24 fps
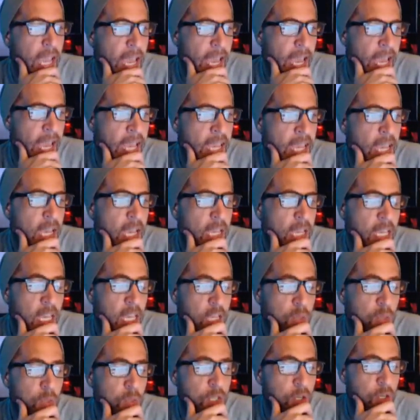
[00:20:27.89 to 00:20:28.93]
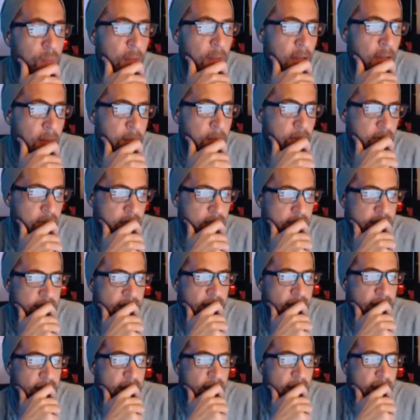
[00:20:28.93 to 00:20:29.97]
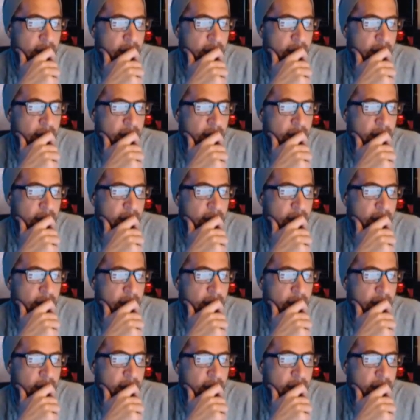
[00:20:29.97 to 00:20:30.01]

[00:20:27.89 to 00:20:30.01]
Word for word: hey, guess what your mom just said?